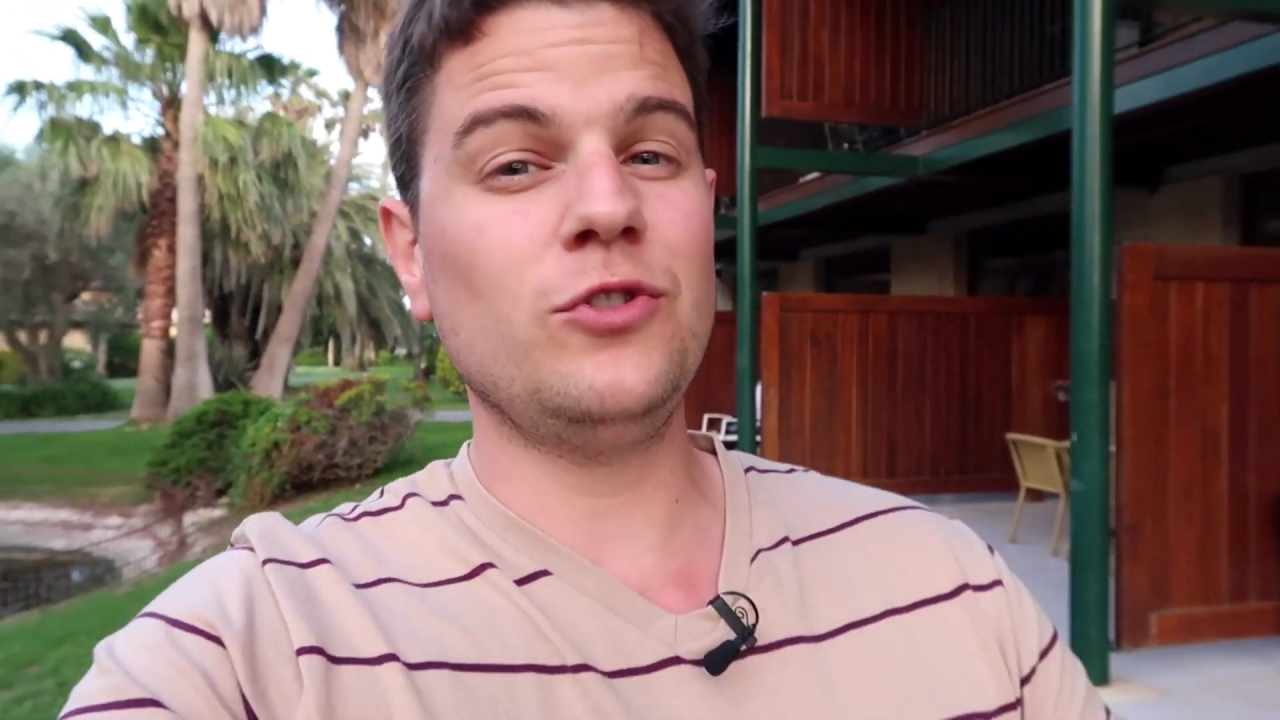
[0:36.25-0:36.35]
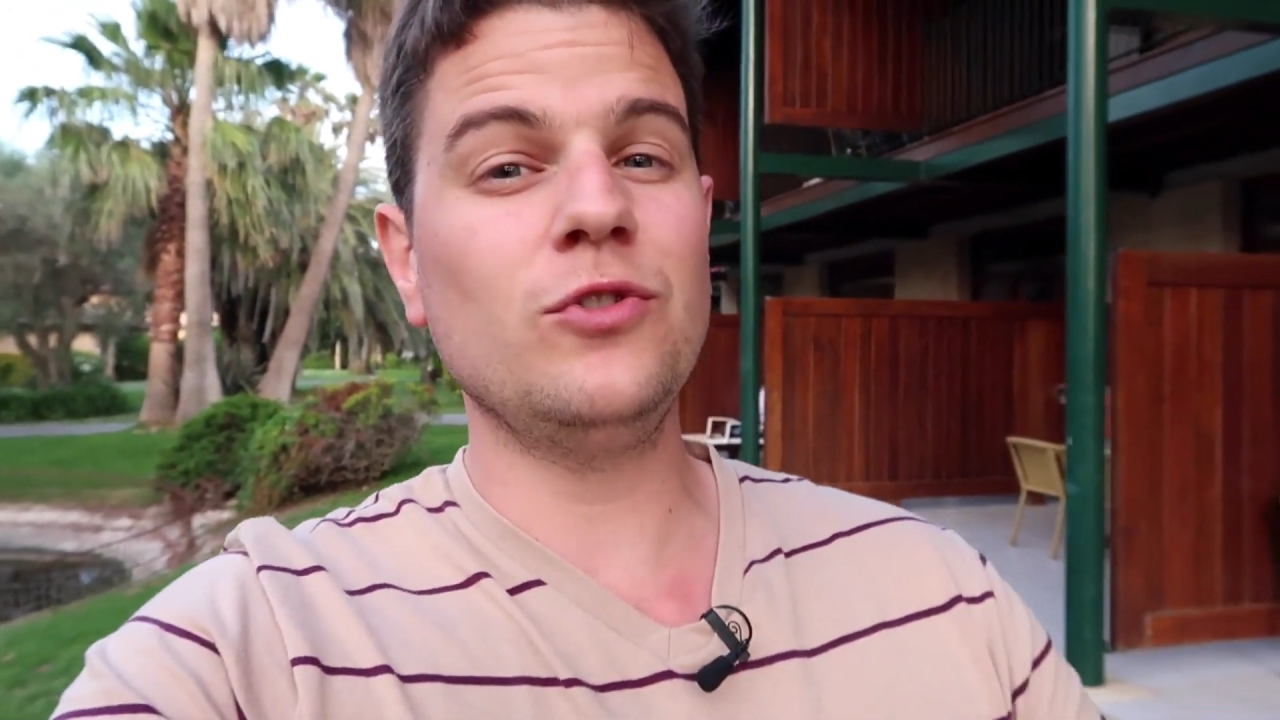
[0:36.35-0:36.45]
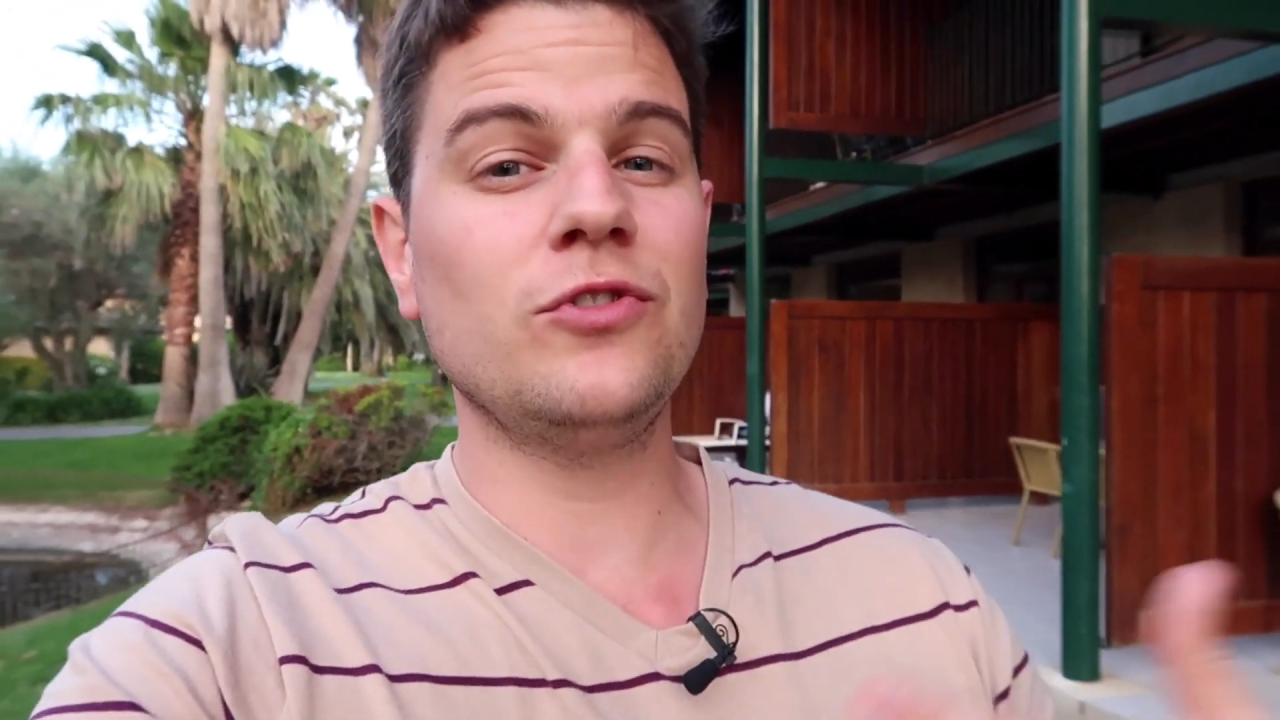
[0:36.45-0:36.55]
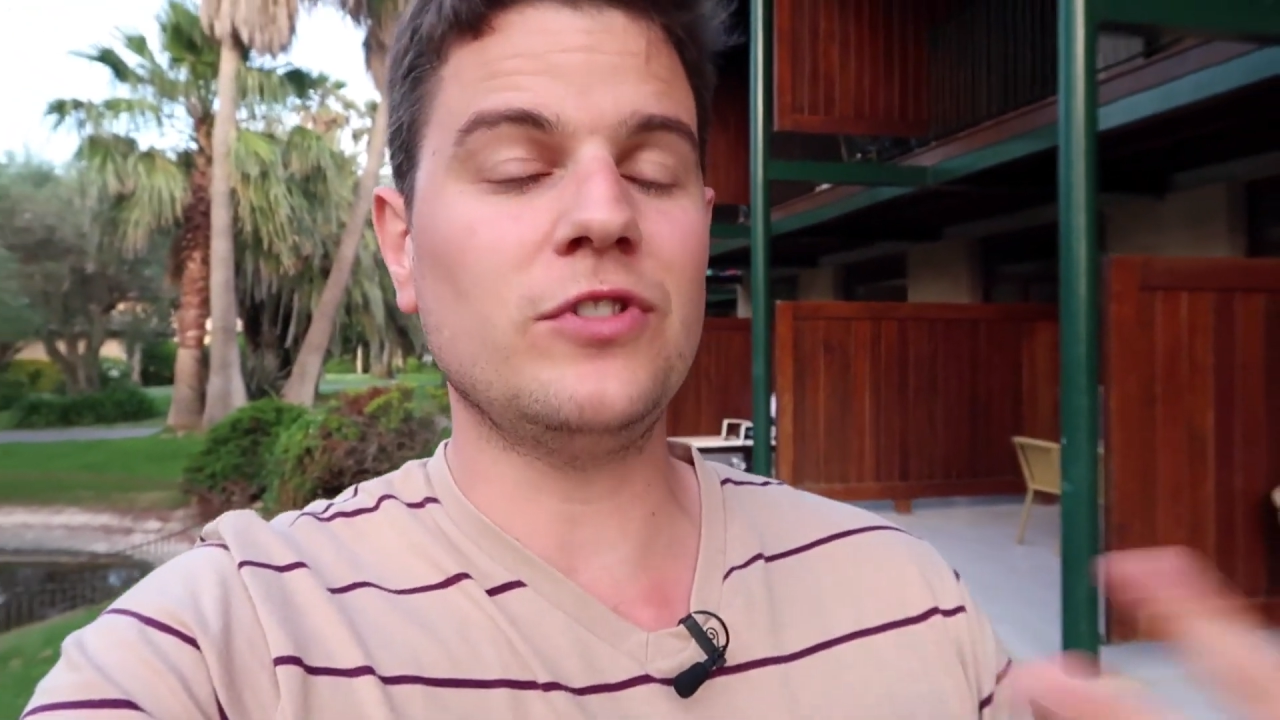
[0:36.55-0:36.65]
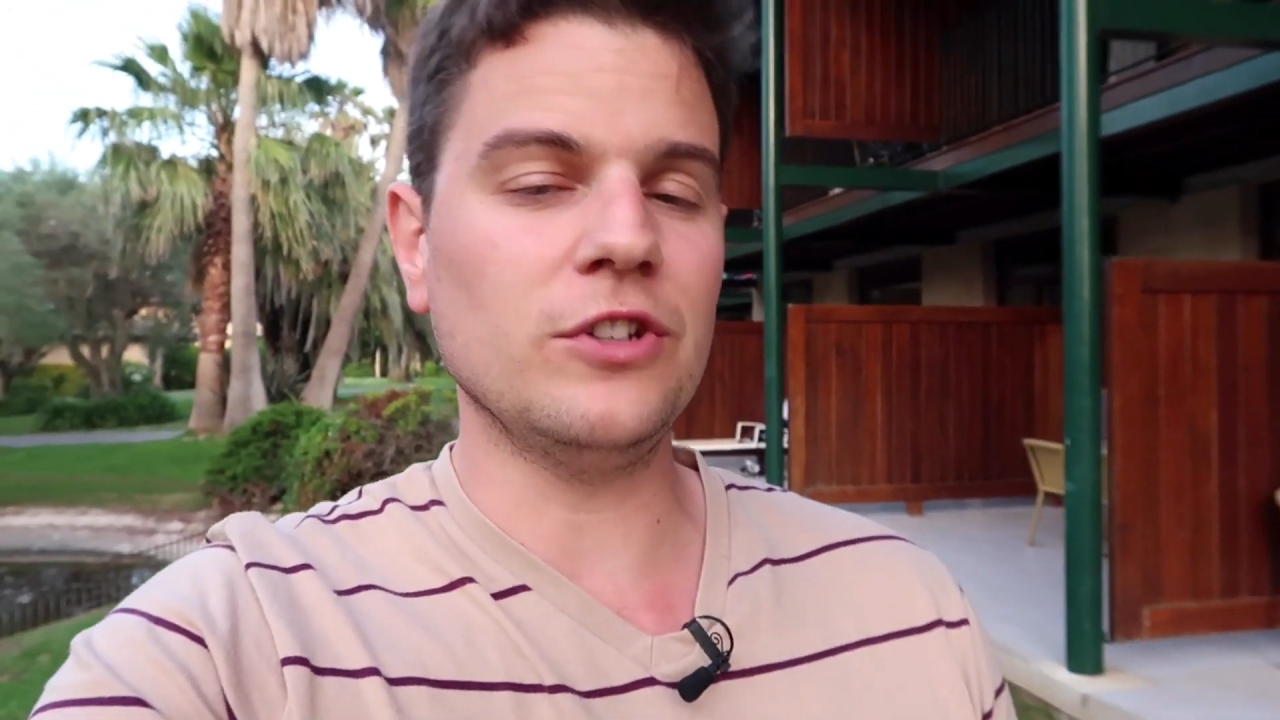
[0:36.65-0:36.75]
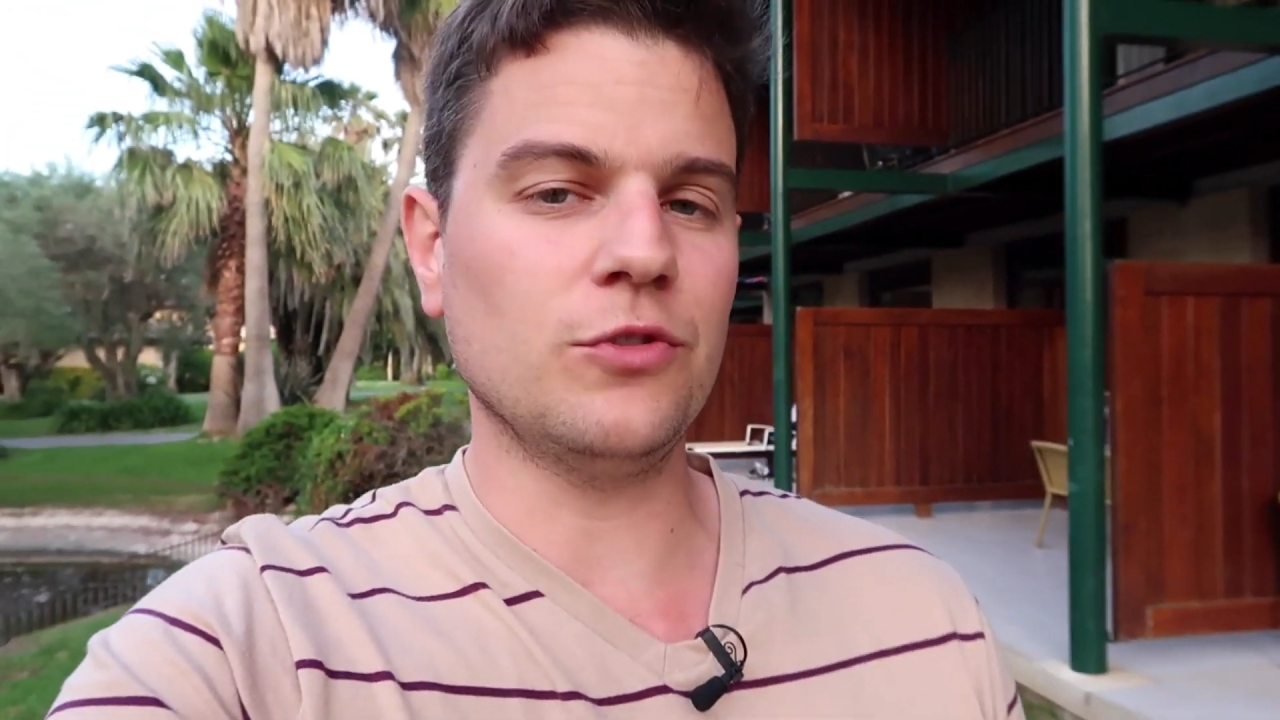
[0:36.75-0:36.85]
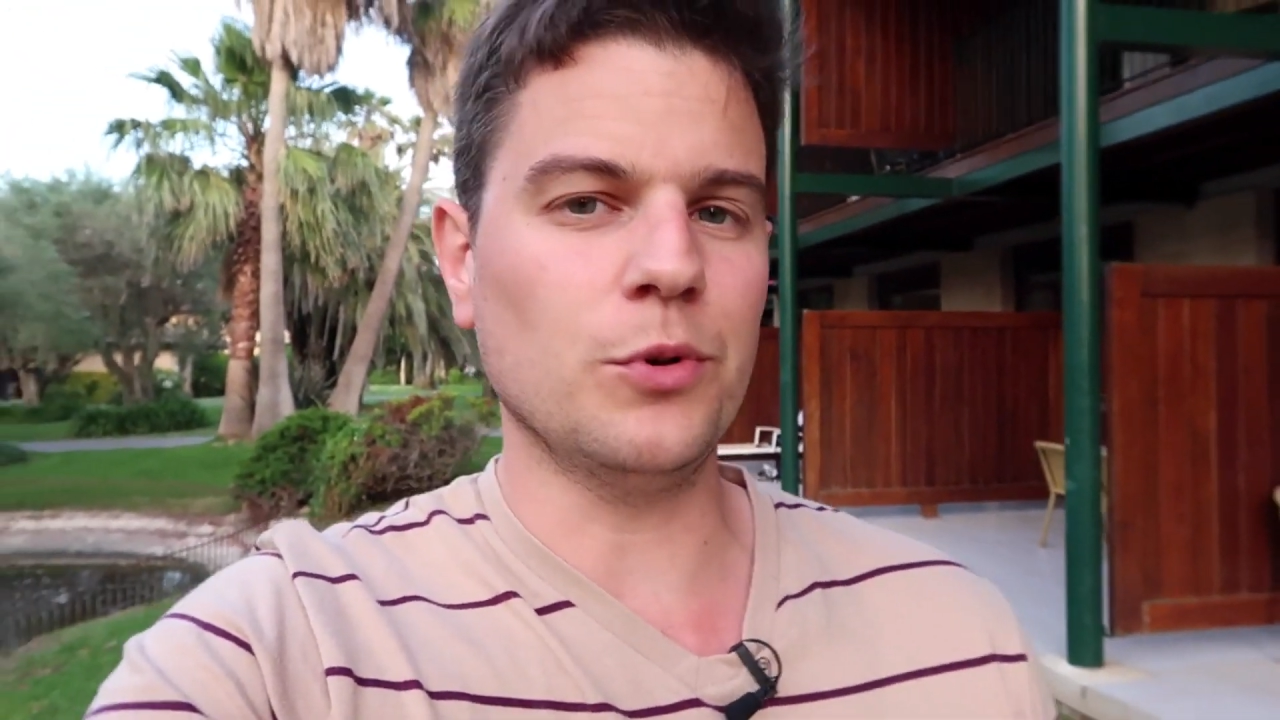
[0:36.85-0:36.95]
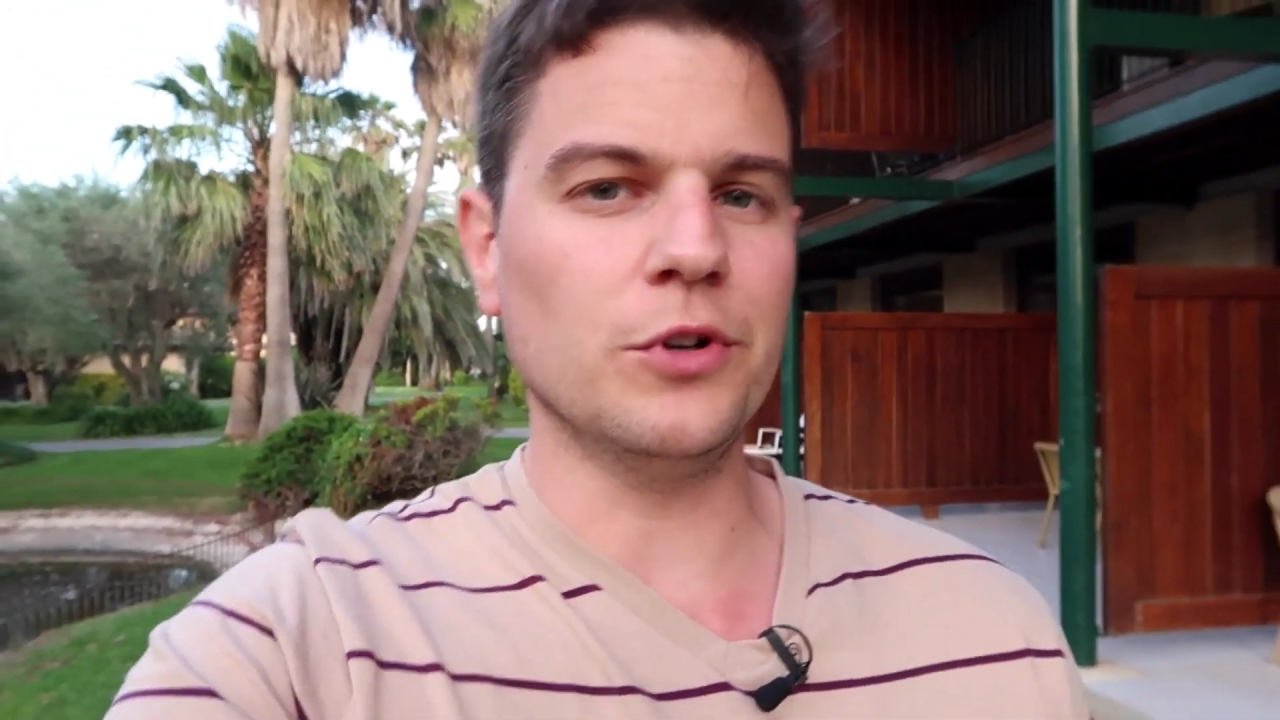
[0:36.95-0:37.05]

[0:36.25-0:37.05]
use these